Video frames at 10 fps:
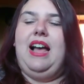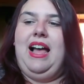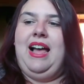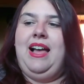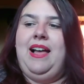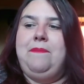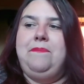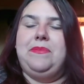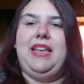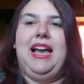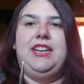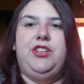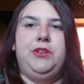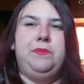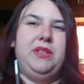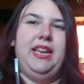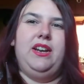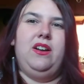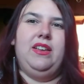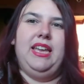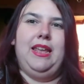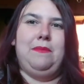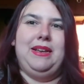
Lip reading: I do plan on getting